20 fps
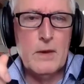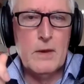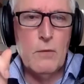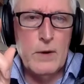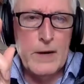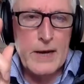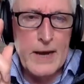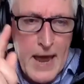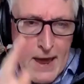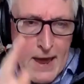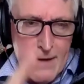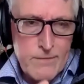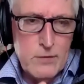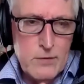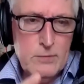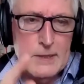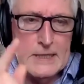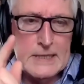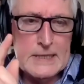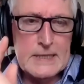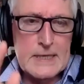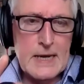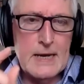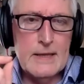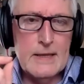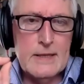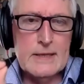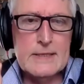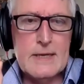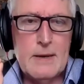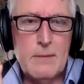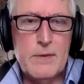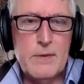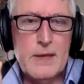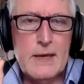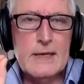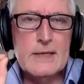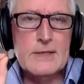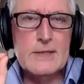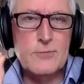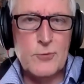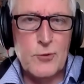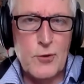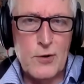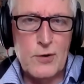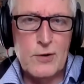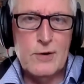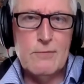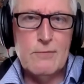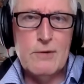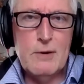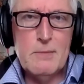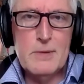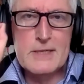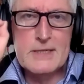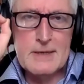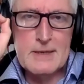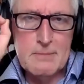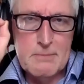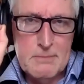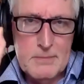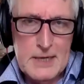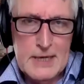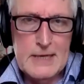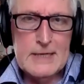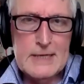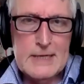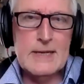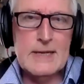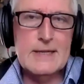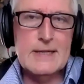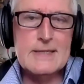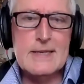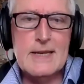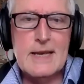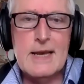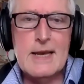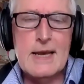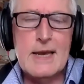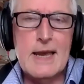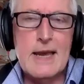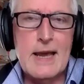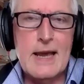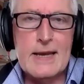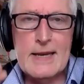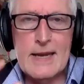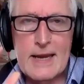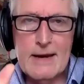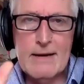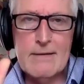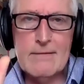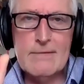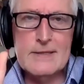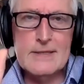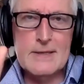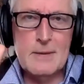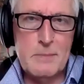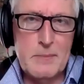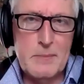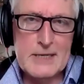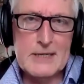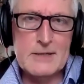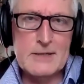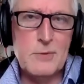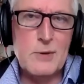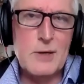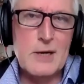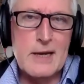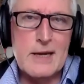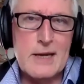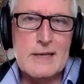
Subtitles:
whenever we say that something is wrong, we must immediately say, and here is a better way.